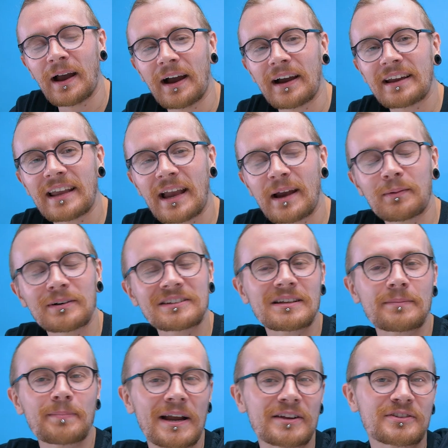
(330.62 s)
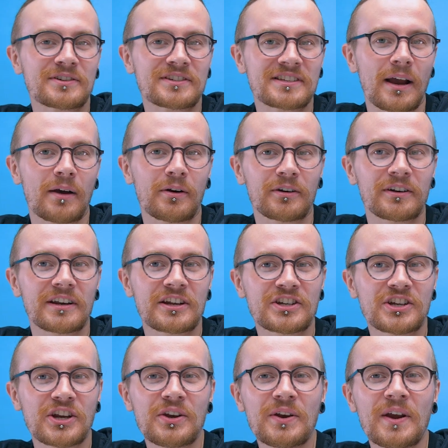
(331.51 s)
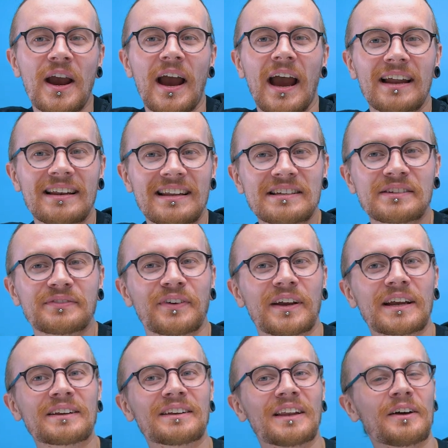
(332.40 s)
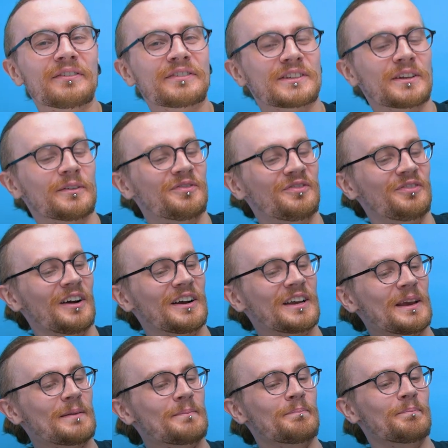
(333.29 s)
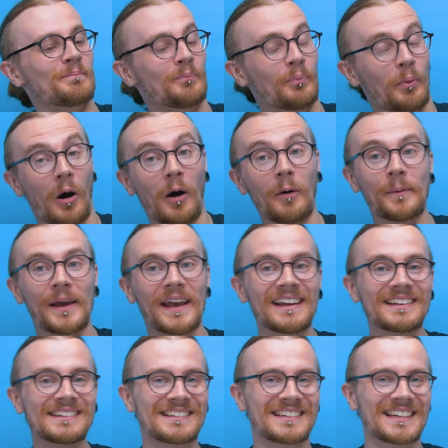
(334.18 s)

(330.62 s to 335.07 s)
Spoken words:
Oh, yeah, what's the batteries that are an issue? And this thing loves to bomb it.